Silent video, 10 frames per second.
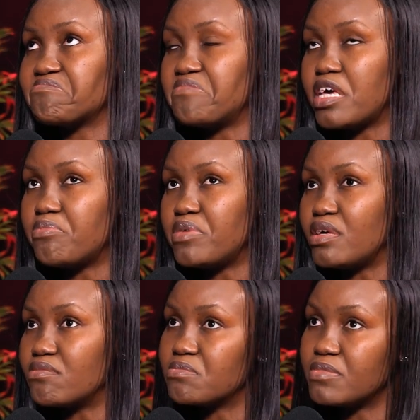
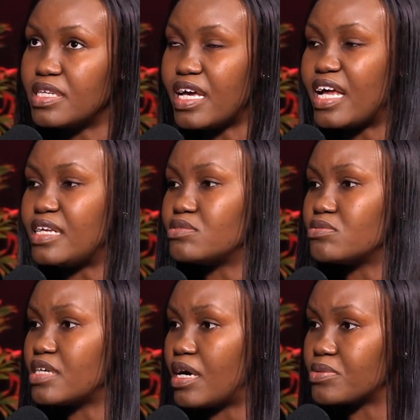maybe the early
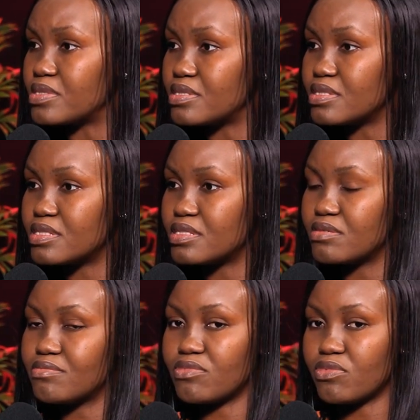2000s,
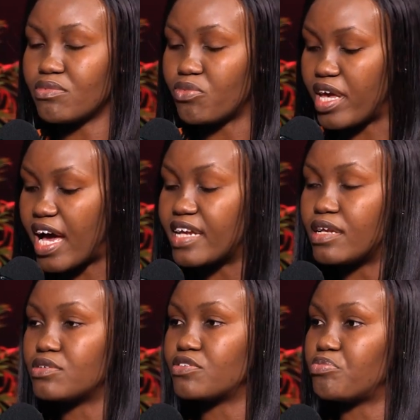we had a
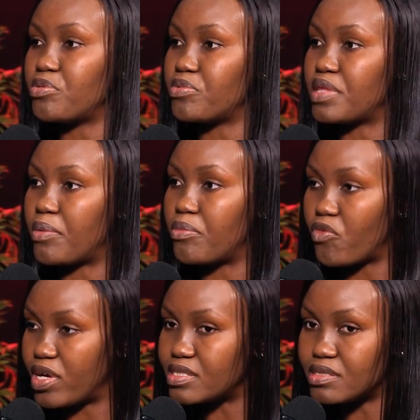lot of people that
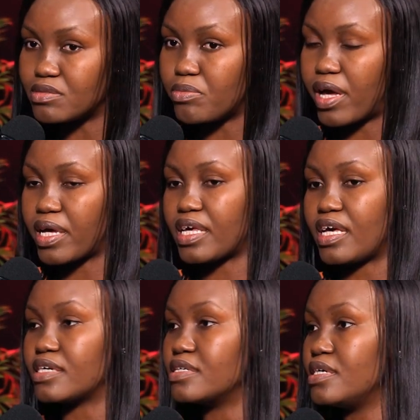went into
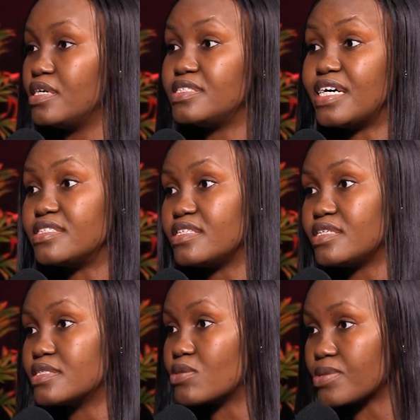banking that
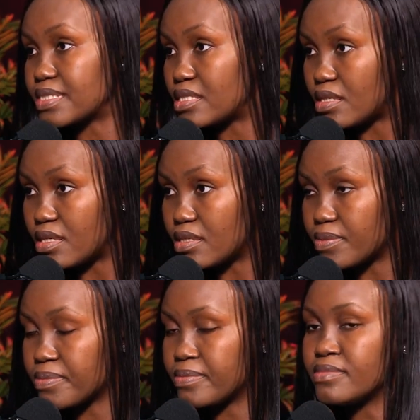didn't succeed,
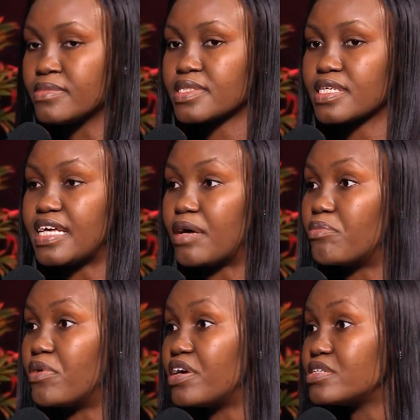that
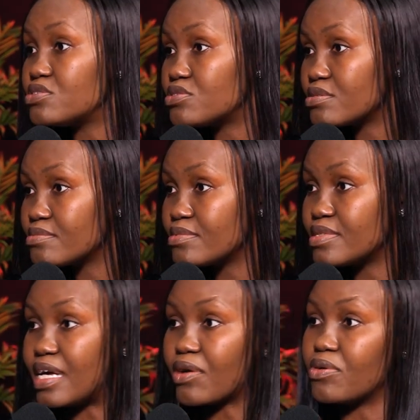merged,
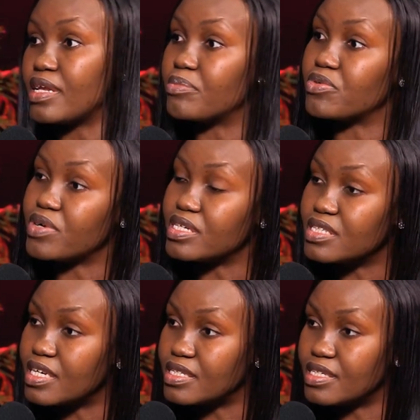that
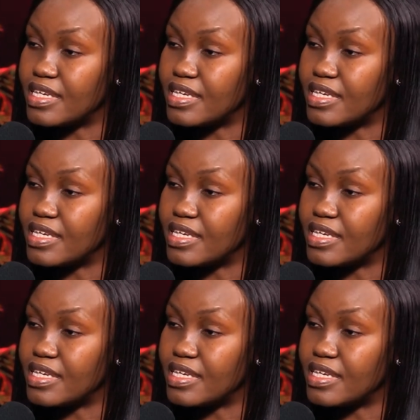collaborated,